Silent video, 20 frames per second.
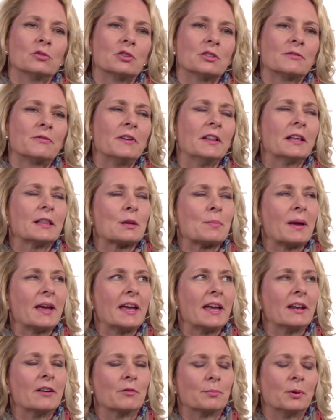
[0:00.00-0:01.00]
just feeling the
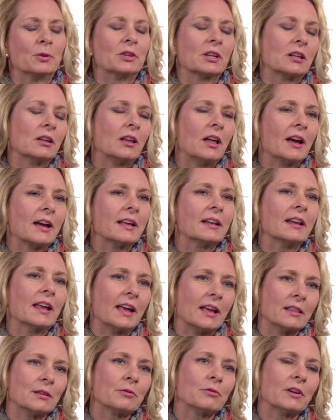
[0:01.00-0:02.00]
pain of both the client
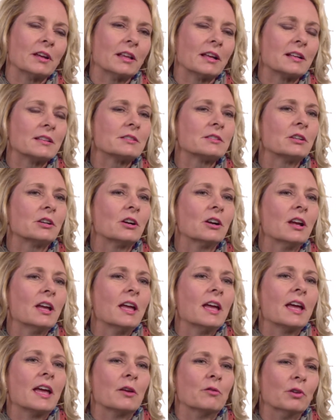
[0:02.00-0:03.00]
and the freelancer,
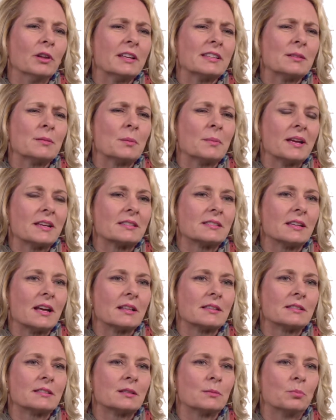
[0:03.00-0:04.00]
it really seemed to make
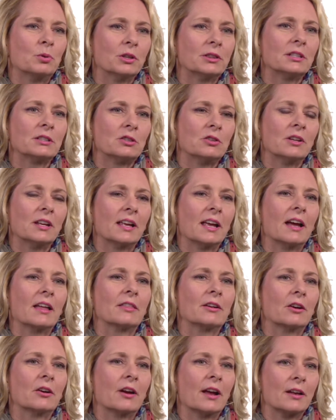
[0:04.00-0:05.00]
sense to put the two
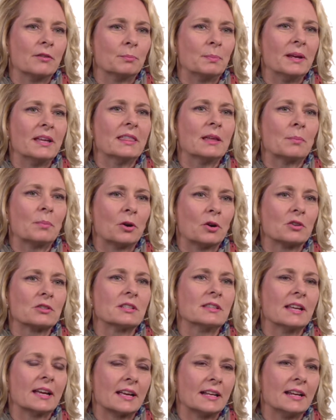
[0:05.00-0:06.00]
together and be the
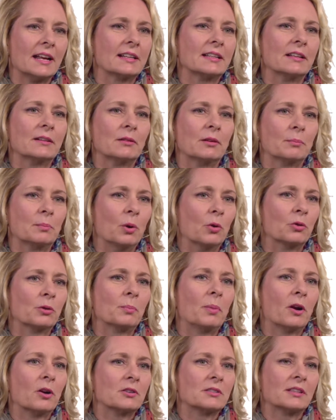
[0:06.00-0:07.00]
person that connected
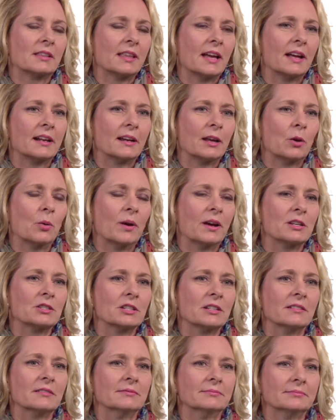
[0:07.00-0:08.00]
both parts of that
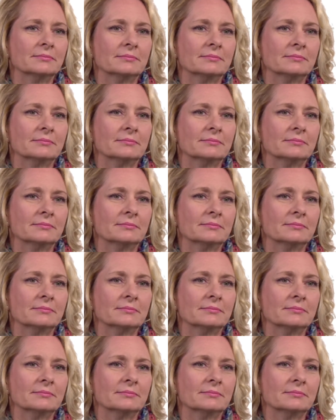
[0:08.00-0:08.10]
equation